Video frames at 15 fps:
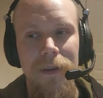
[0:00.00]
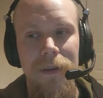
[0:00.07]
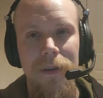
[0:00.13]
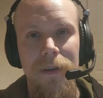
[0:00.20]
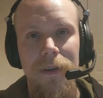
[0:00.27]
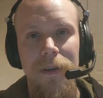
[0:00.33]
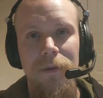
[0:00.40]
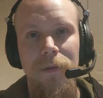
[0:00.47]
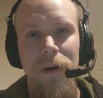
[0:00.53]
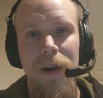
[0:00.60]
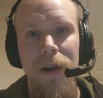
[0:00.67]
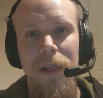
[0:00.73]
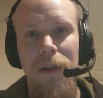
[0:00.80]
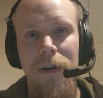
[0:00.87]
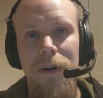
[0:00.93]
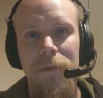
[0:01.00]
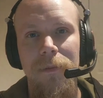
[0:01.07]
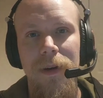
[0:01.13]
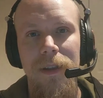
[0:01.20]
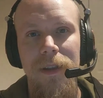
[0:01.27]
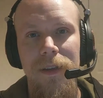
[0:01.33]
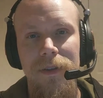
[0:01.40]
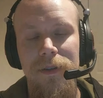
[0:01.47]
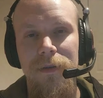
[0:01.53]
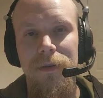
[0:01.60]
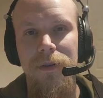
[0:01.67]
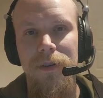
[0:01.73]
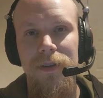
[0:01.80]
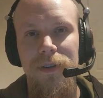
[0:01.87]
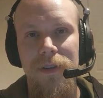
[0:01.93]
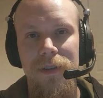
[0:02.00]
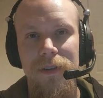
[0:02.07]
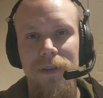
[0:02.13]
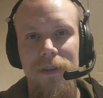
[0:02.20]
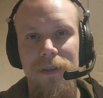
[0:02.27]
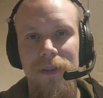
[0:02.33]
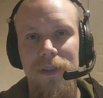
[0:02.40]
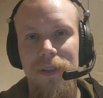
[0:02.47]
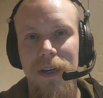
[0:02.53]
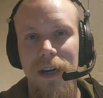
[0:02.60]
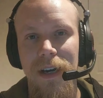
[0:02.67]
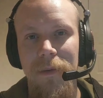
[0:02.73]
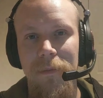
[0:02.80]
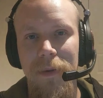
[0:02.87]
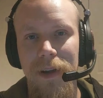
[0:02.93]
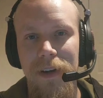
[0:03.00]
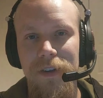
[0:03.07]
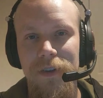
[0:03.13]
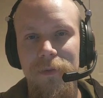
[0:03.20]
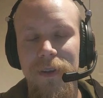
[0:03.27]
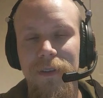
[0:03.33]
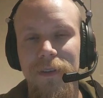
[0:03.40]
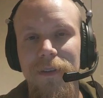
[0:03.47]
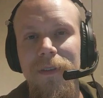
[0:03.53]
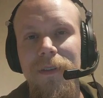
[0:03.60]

What I learned by this course is time management.